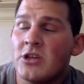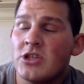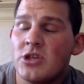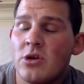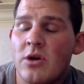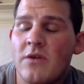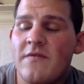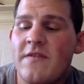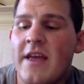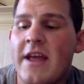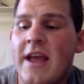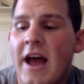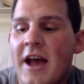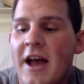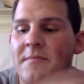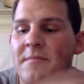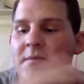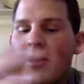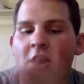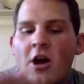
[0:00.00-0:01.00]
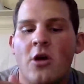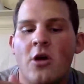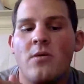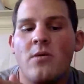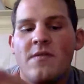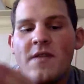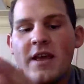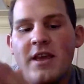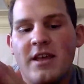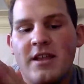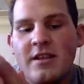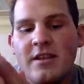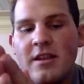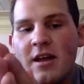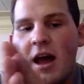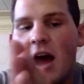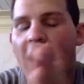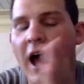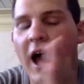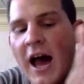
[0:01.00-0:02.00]
So if they IPO, they can
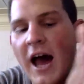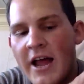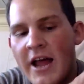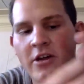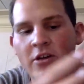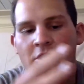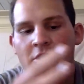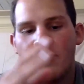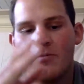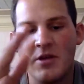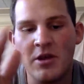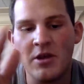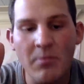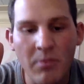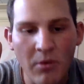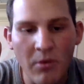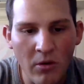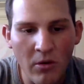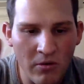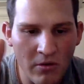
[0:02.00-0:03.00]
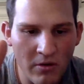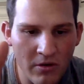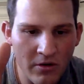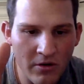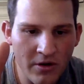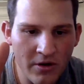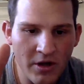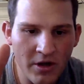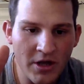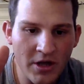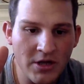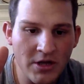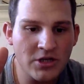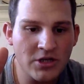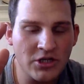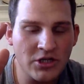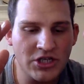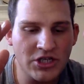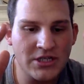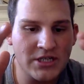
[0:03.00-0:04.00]
hire people
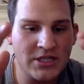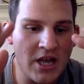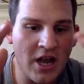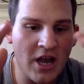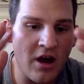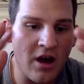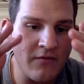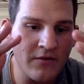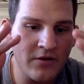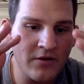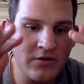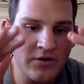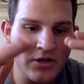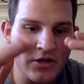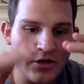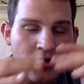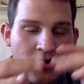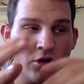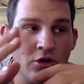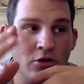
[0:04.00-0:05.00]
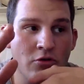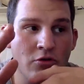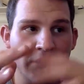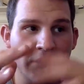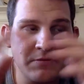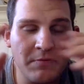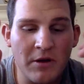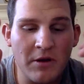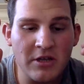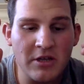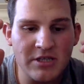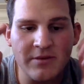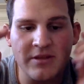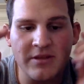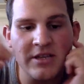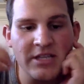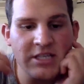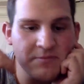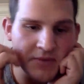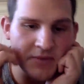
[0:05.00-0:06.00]
to just cover the new
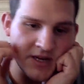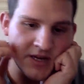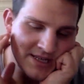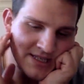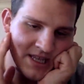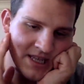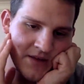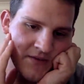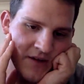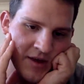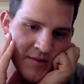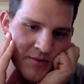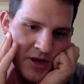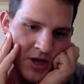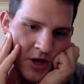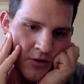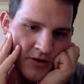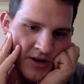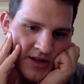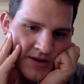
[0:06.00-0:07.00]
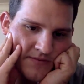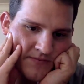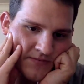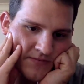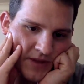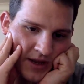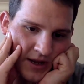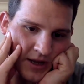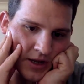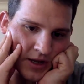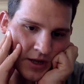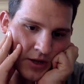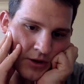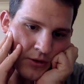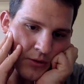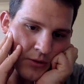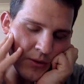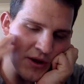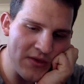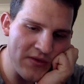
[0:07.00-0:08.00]
responsibilities because they've IPO'd it
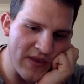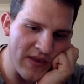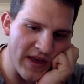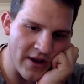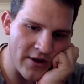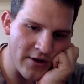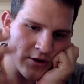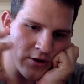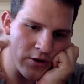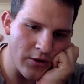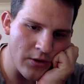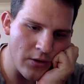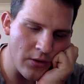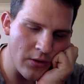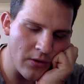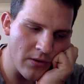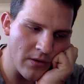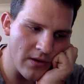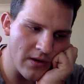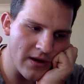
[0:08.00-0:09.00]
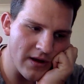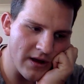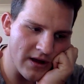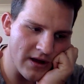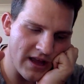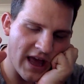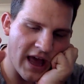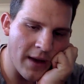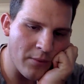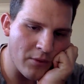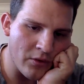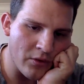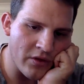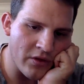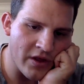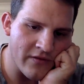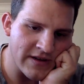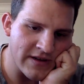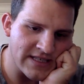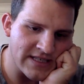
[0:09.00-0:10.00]
with that new capital
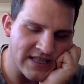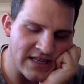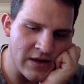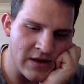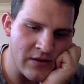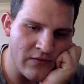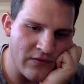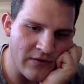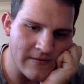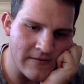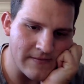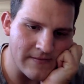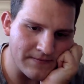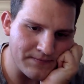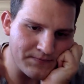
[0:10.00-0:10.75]
they receive.